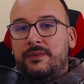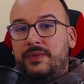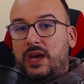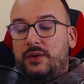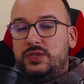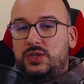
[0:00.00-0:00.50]

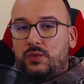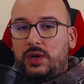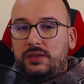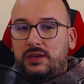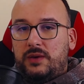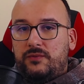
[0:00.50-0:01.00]
Now it's a
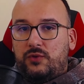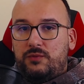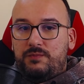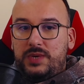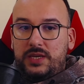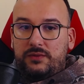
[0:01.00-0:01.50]
right time for
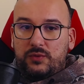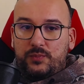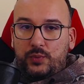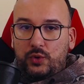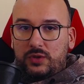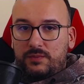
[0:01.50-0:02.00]
me to
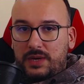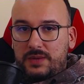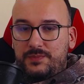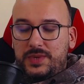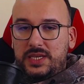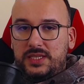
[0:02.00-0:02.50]
put my
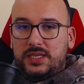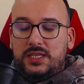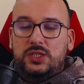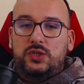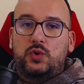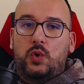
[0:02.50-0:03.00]

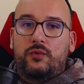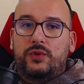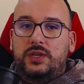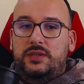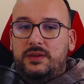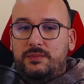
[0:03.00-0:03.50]
pieces
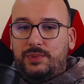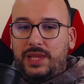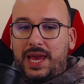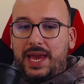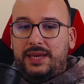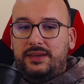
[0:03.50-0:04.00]
toward the
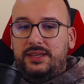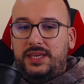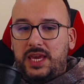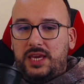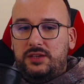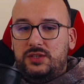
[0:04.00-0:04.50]
black
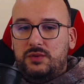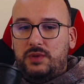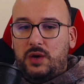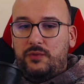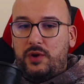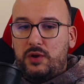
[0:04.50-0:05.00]
king. So
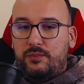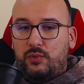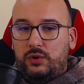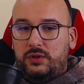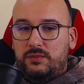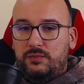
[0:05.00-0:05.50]
now, very
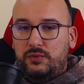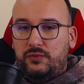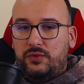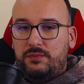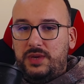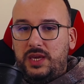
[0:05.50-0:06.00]
important move
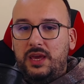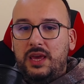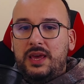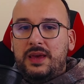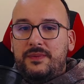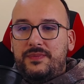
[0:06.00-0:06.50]
for me,
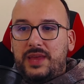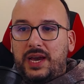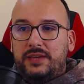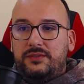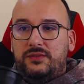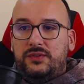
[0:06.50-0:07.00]

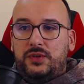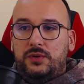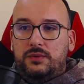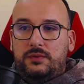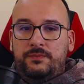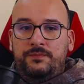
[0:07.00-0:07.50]
knight
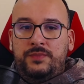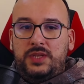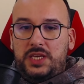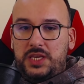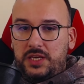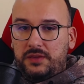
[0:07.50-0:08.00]
to
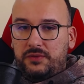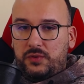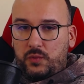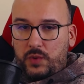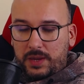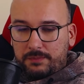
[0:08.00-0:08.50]

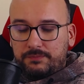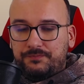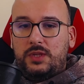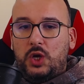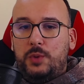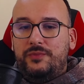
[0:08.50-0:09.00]
e3.
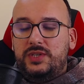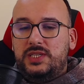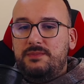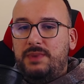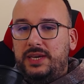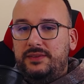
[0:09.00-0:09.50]

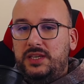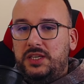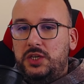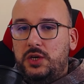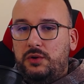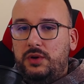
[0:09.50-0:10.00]
Obviously, my idea
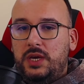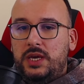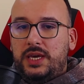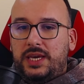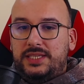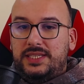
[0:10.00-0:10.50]
here
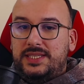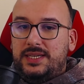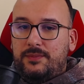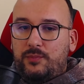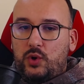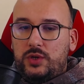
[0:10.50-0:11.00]
is at
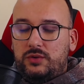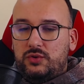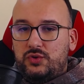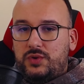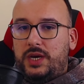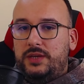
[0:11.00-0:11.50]
some point to
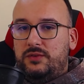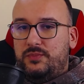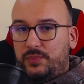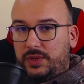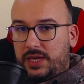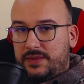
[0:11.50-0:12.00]
try to
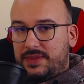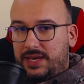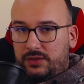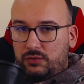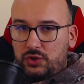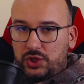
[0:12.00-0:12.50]
play
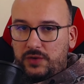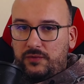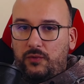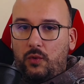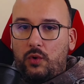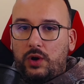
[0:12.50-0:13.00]
knight to
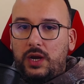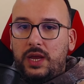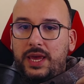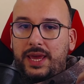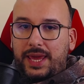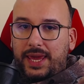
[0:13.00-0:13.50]
g4
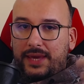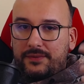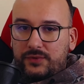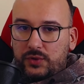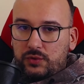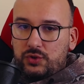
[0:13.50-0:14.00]

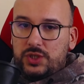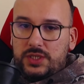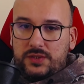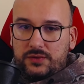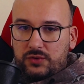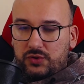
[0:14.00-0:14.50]
and to
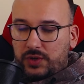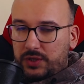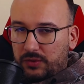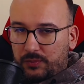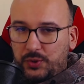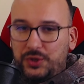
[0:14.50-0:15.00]
just try
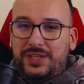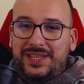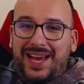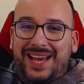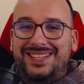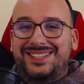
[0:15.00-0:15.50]
to put the
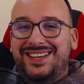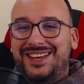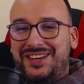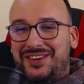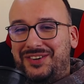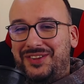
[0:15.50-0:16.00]
knights
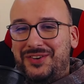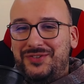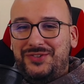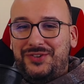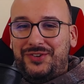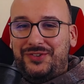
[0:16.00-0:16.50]

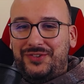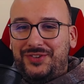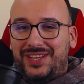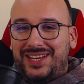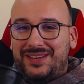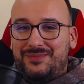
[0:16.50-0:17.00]
closer to
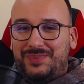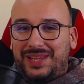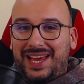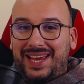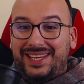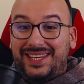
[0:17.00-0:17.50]
the
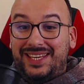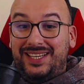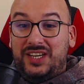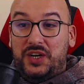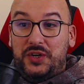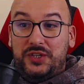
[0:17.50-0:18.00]
black
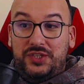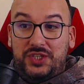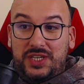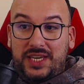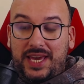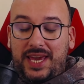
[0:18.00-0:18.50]
king on
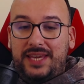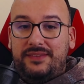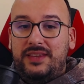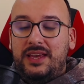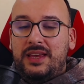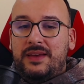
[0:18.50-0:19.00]

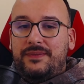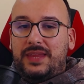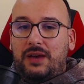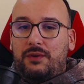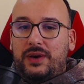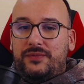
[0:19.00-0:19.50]
g8.
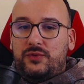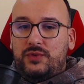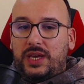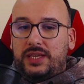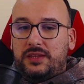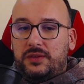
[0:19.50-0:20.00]
Now, after
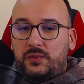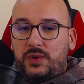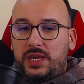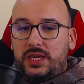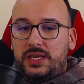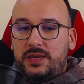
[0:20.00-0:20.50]
knight
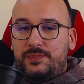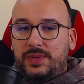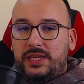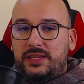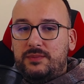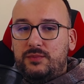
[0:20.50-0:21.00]
e3, he
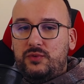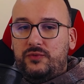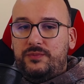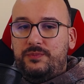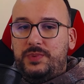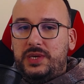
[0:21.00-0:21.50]
played the
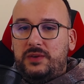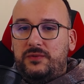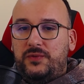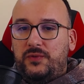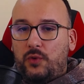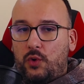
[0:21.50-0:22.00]
move
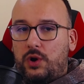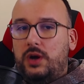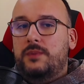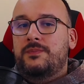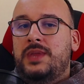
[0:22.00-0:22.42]
b4.